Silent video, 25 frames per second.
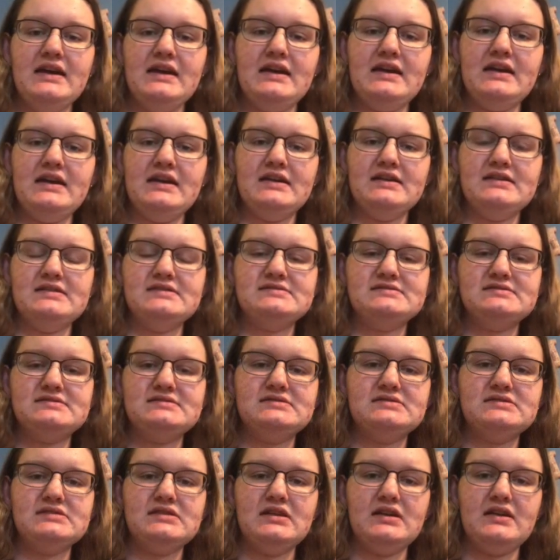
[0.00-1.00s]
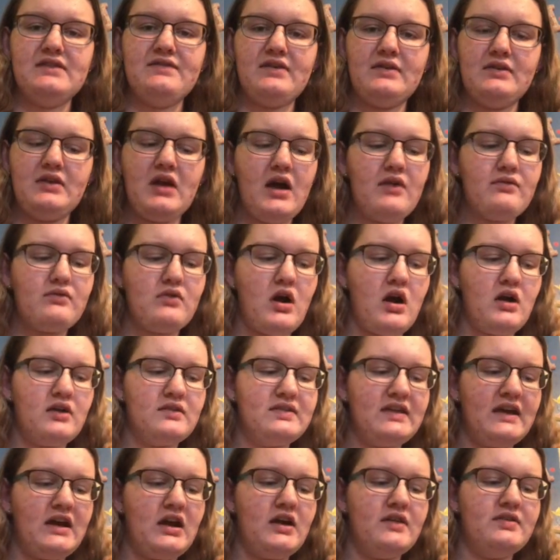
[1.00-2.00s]
is, if I'm not
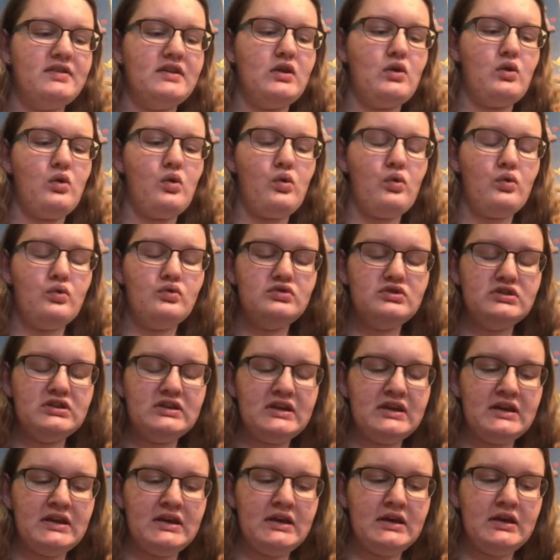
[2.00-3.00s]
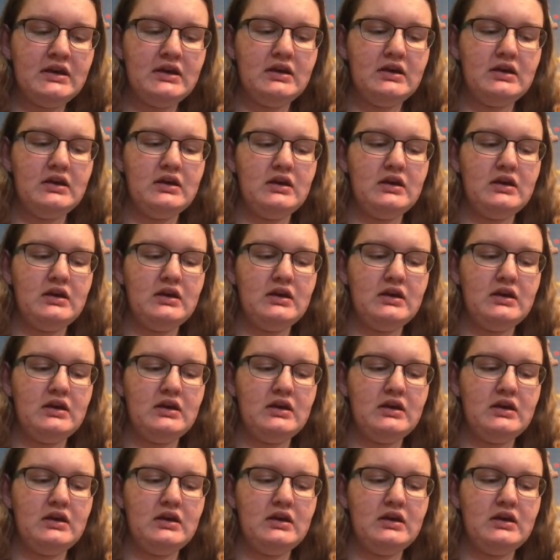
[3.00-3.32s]
wrong, they are the only